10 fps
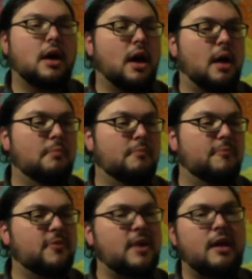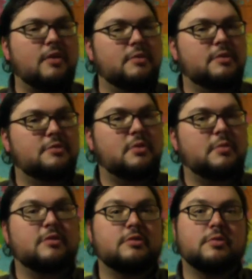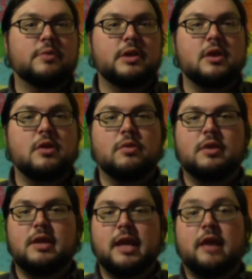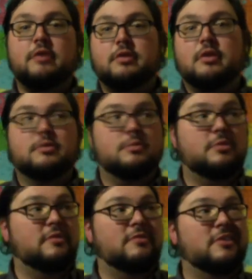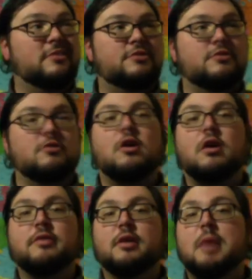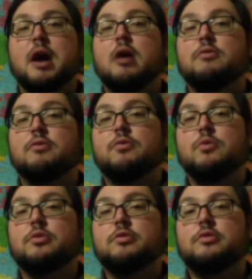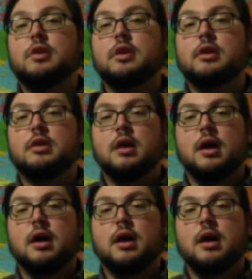For now, though, we just want to make sure that we know that nationalism was a very strong, very powerful force in